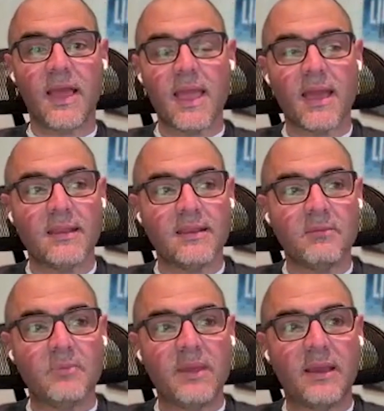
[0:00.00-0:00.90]

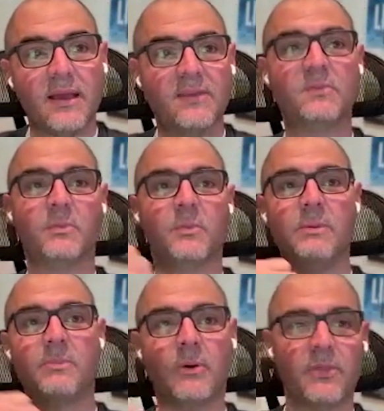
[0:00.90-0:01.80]
And because
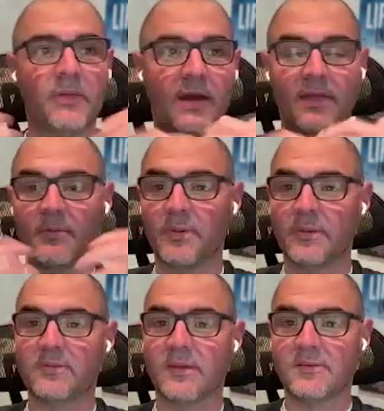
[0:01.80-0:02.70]
we both had the
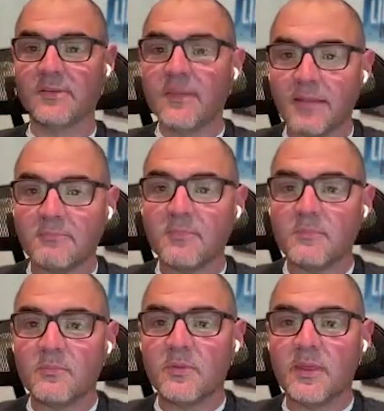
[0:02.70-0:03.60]
realization that
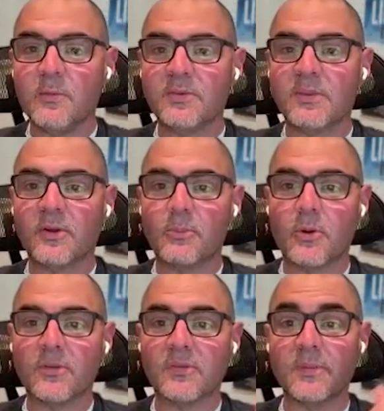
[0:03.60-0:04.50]
he was going to go
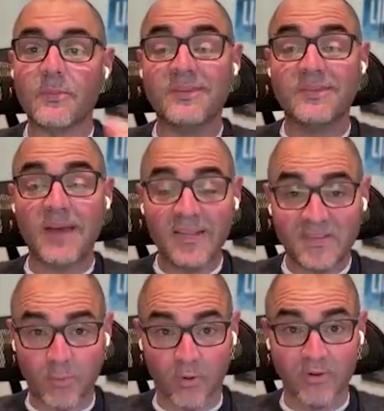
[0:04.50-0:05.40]
pro in something
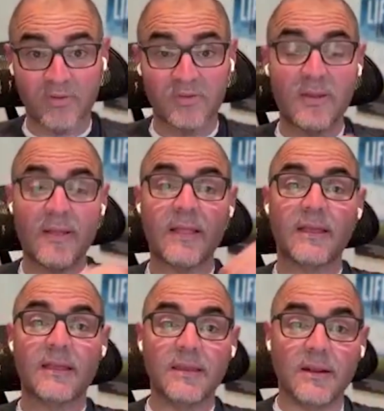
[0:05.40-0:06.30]
besides sports,
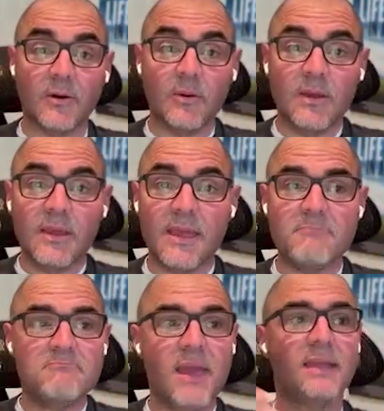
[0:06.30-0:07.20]

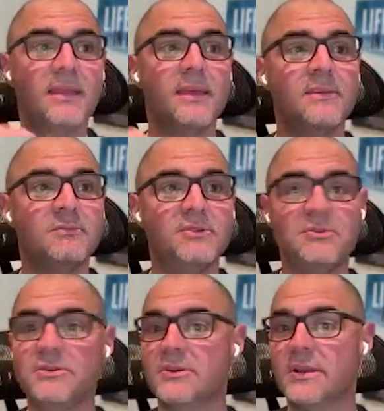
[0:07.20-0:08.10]
it made his
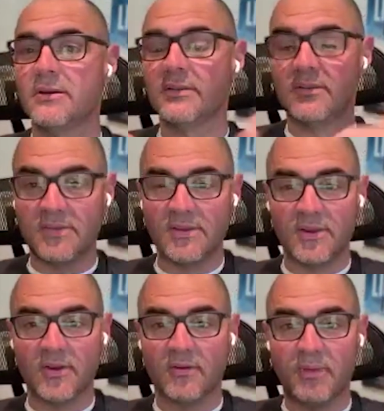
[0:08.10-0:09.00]
junior year and
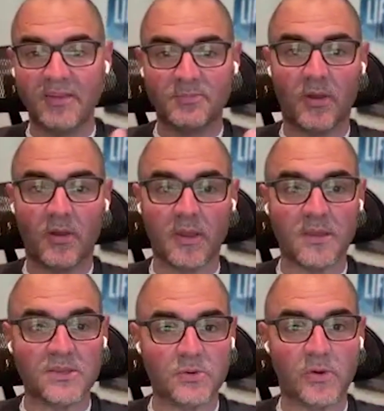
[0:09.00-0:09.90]
senior year of baseball
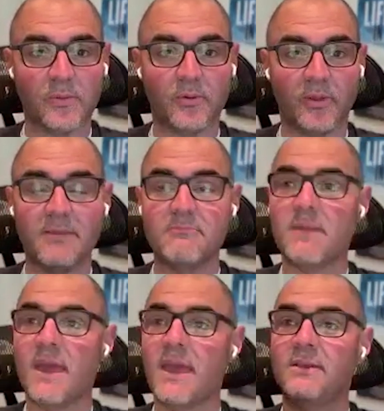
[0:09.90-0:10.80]
enjoyable. It
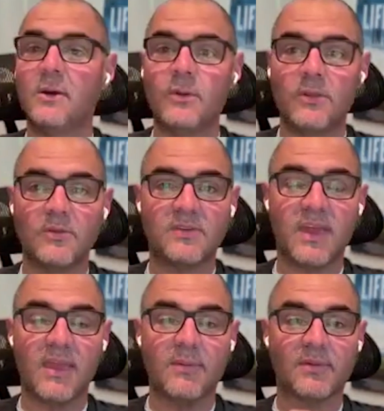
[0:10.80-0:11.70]
made going to those
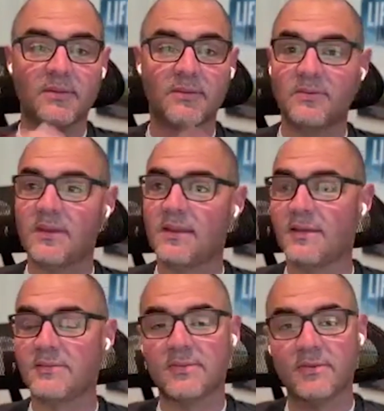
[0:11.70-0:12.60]
games on Tuesday
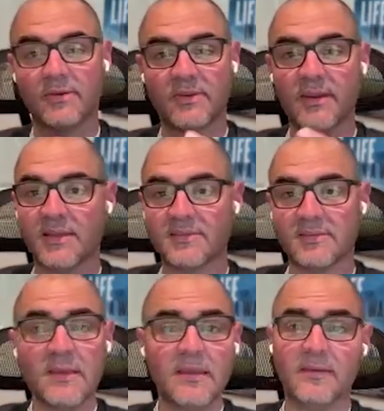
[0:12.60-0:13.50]
nights and Thursday
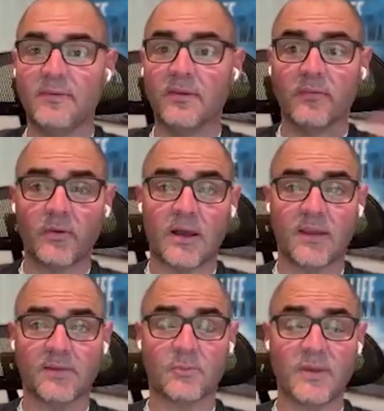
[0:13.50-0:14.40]
nights. If you ever go to a
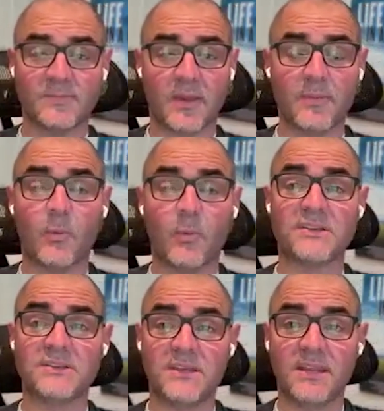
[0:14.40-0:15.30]
high school baseball game in
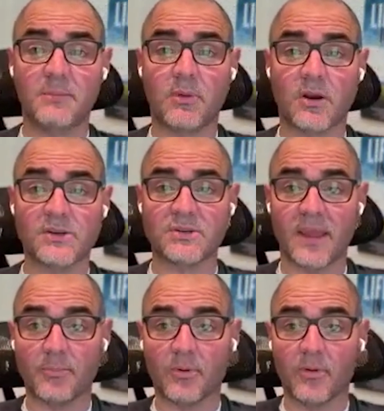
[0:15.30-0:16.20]
Washington in March or
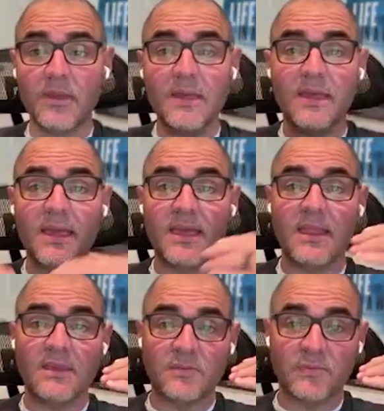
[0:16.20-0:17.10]
April,
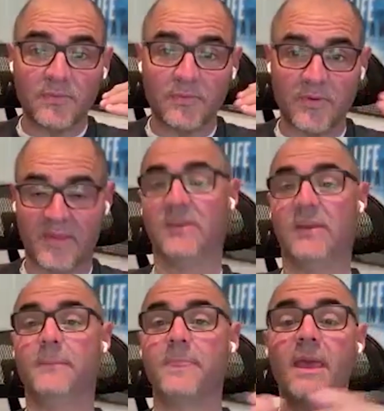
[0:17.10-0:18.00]
it is freezing.